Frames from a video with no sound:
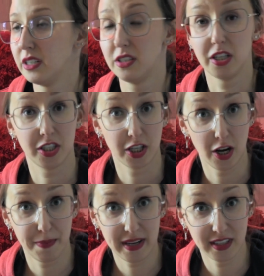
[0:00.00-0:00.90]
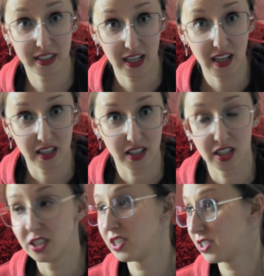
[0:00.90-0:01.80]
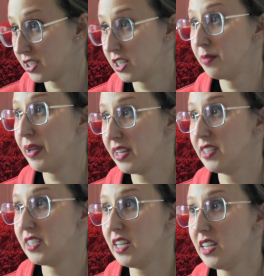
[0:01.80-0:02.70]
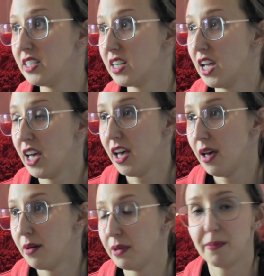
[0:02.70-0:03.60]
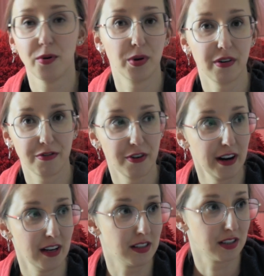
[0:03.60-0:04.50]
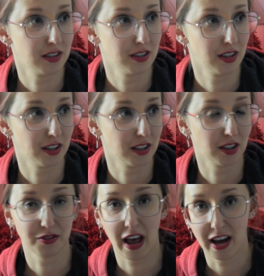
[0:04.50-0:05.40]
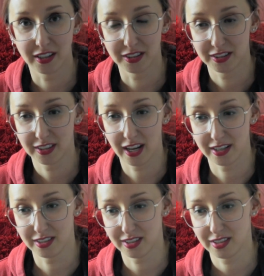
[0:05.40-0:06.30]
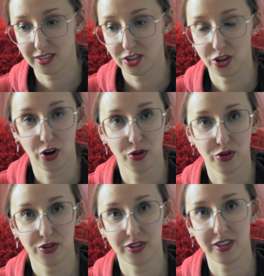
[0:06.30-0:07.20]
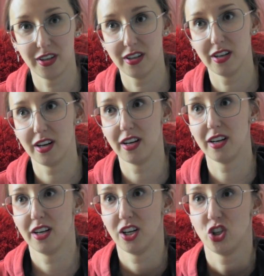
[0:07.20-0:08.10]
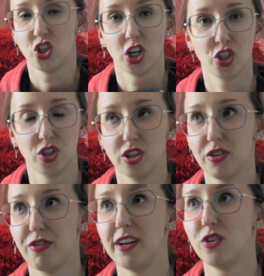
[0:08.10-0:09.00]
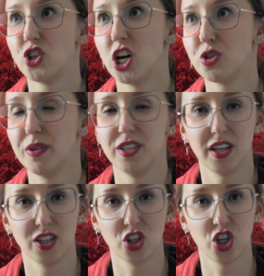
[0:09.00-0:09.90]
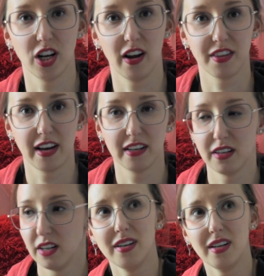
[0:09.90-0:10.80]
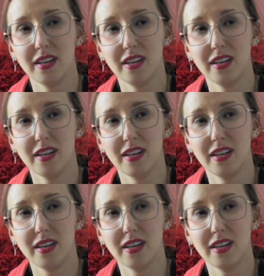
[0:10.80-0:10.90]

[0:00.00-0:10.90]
disturbing indeed. Disturbing indeed. People were afraid of hell and, you know, the final judgment and shit like that. It